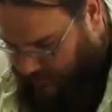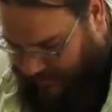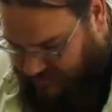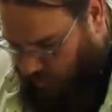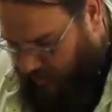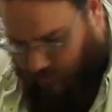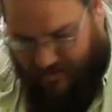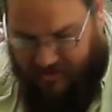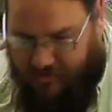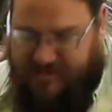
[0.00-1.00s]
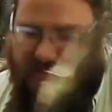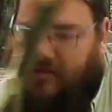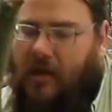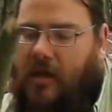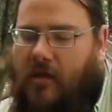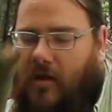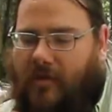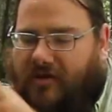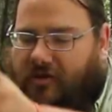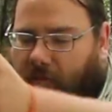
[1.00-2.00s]
That's one way to use it. What I'm
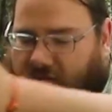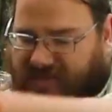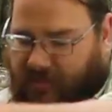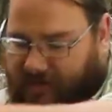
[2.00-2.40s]
going to do mostly